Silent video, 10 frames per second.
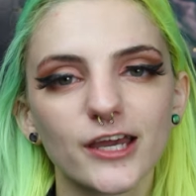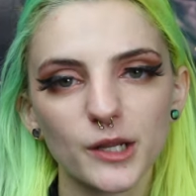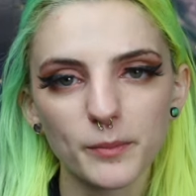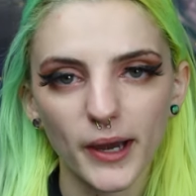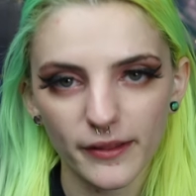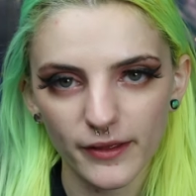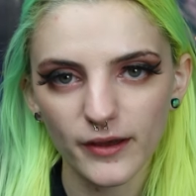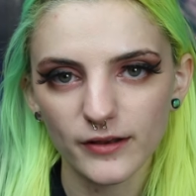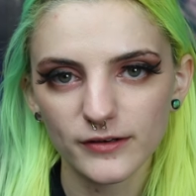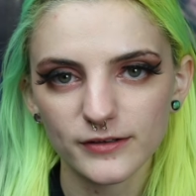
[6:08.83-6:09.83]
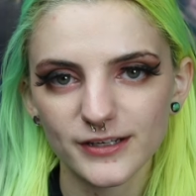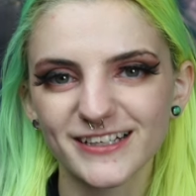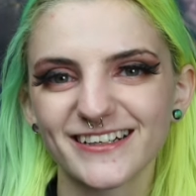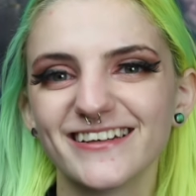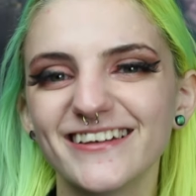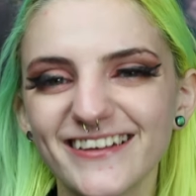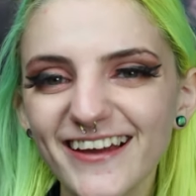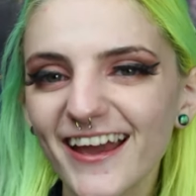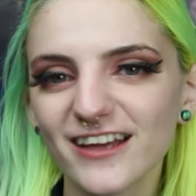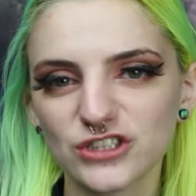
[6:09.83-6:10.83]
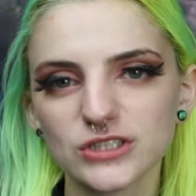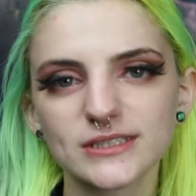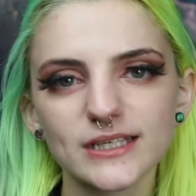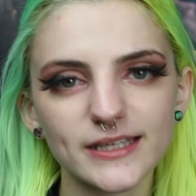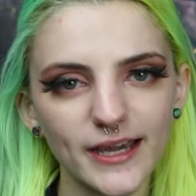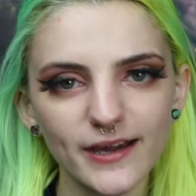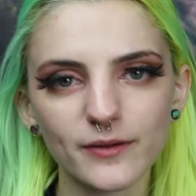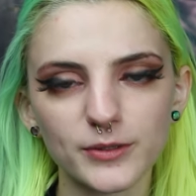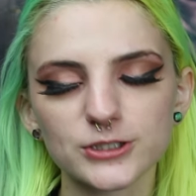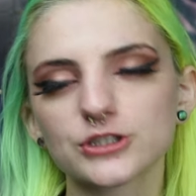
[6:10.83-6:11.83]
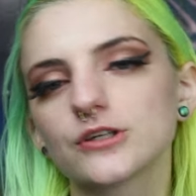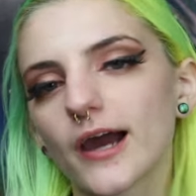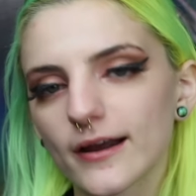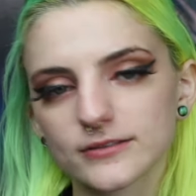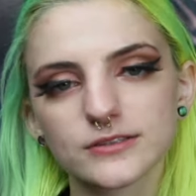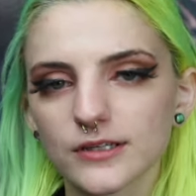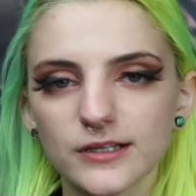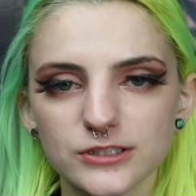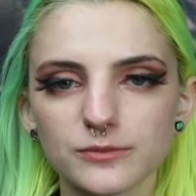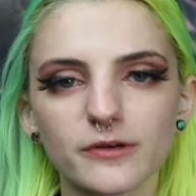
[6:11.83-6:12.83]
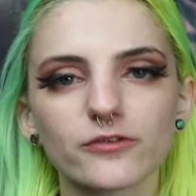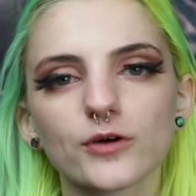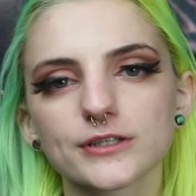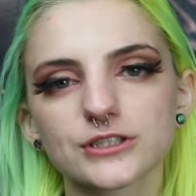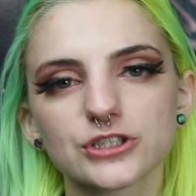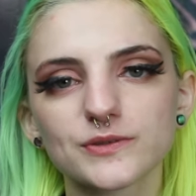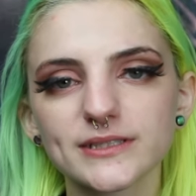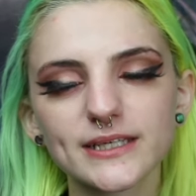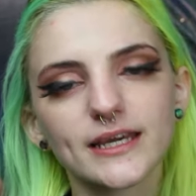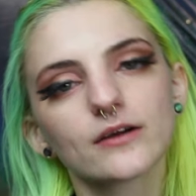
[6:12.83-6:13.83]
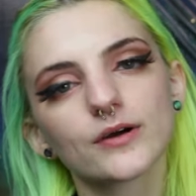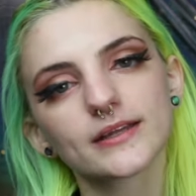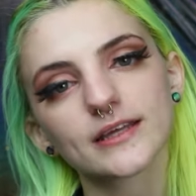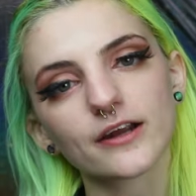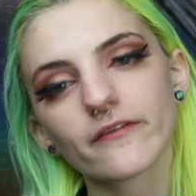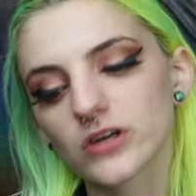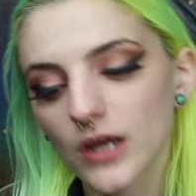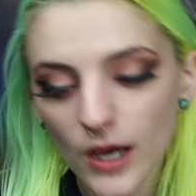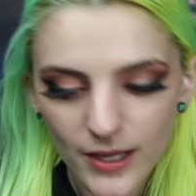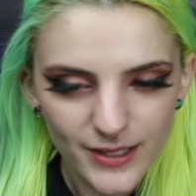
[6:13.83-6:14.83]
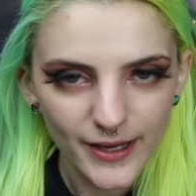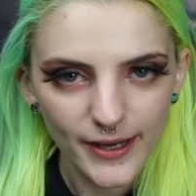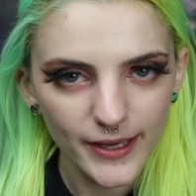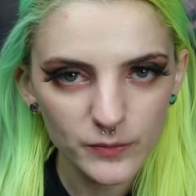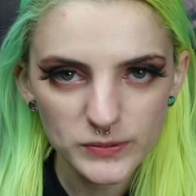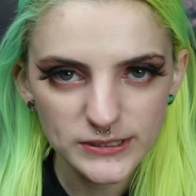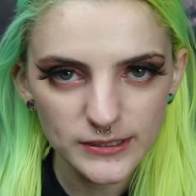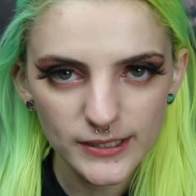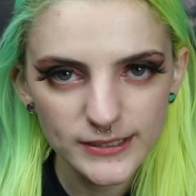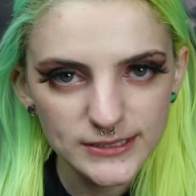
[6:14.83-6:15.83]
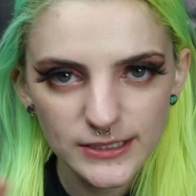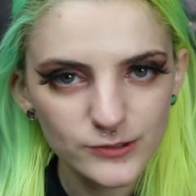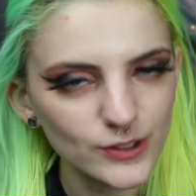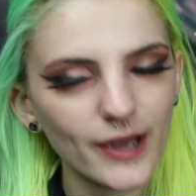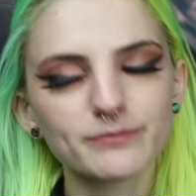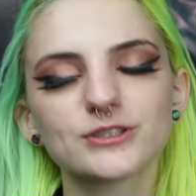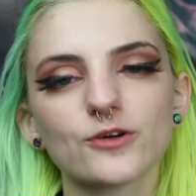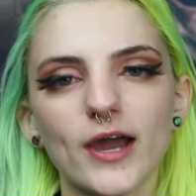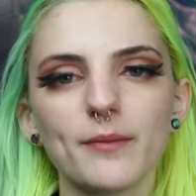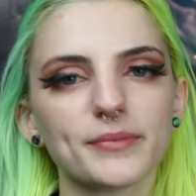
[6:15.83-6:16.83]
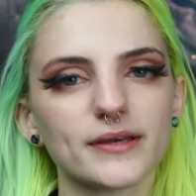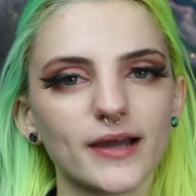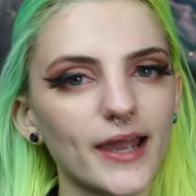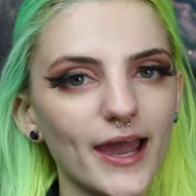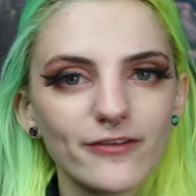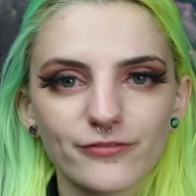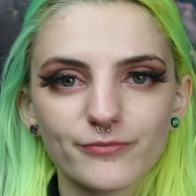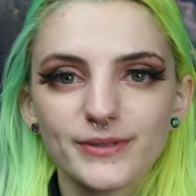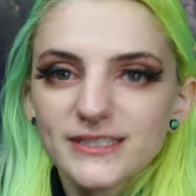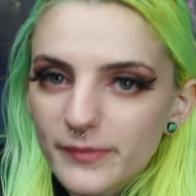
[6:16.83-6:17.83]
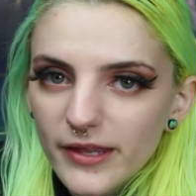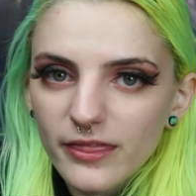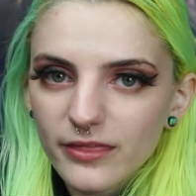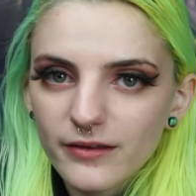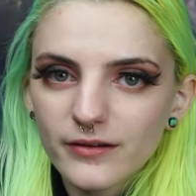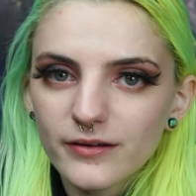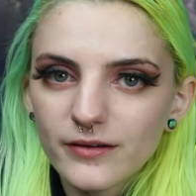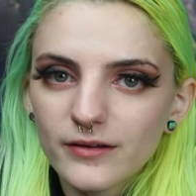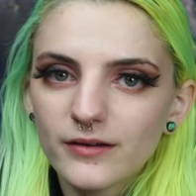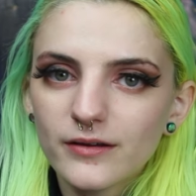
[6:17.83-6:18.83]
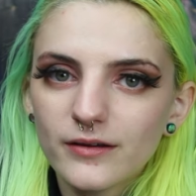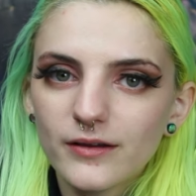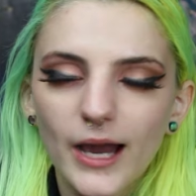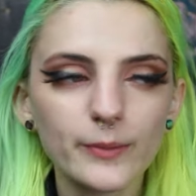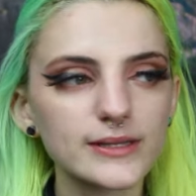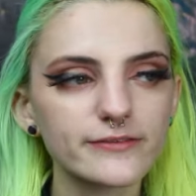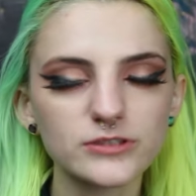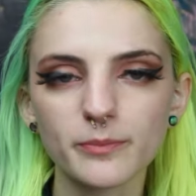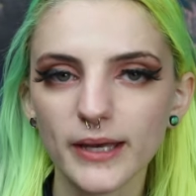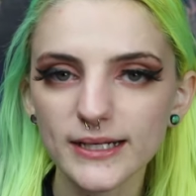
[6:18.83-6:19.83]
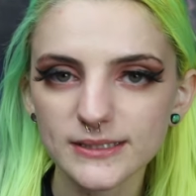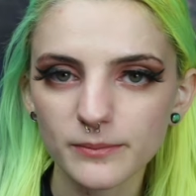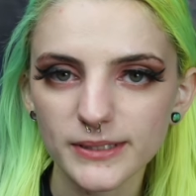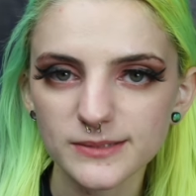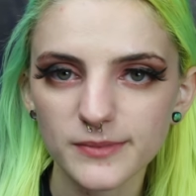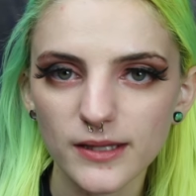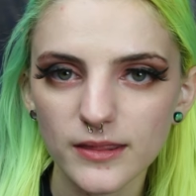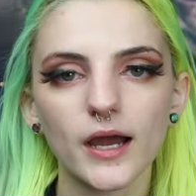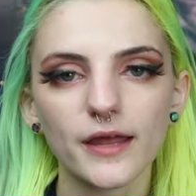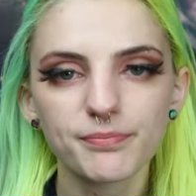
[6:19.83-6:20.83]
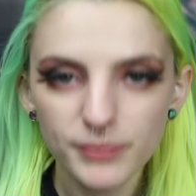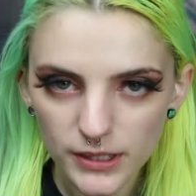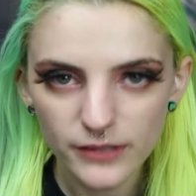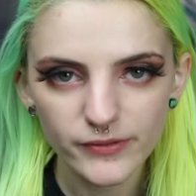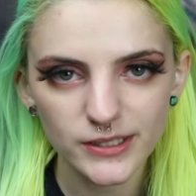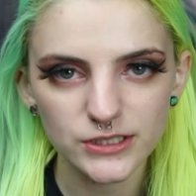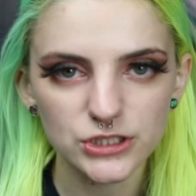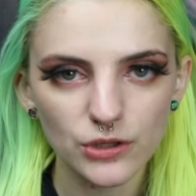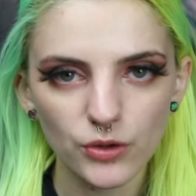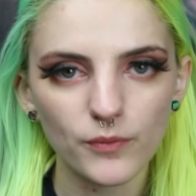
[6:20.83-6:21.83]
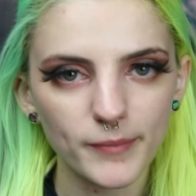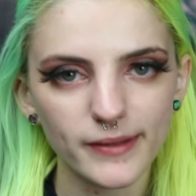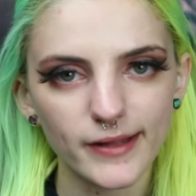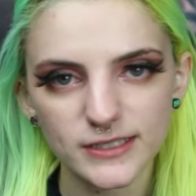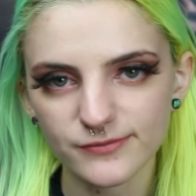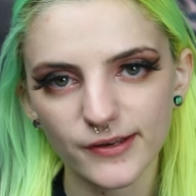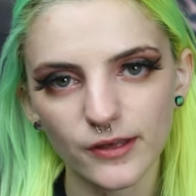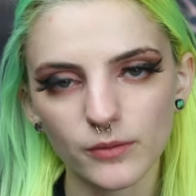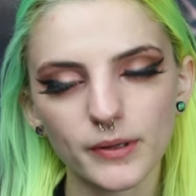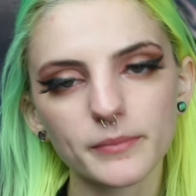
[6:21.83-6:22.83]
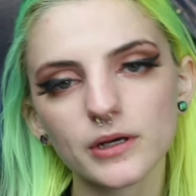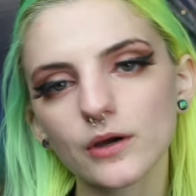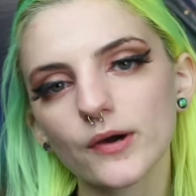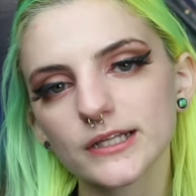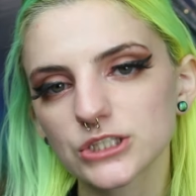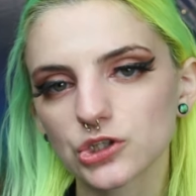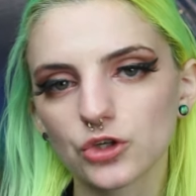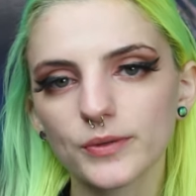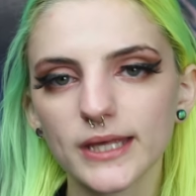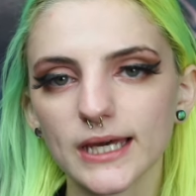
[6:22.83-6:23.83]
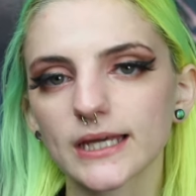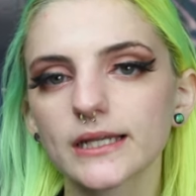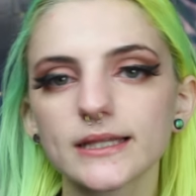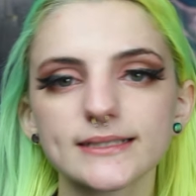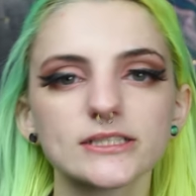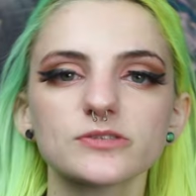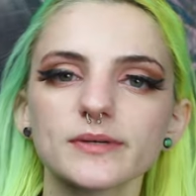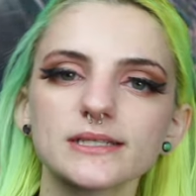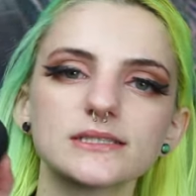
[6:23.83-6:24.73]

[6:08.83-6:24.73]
can I buy that? And she said, yeah, because she asked the customer, of course. And she was like, yeah, go ahead and grab it. That's it. I'm so happy. I have bismuth. I would love to make some bismuth. I believe I did show you in my last video, but I'm going to go ahead and show you again. This is my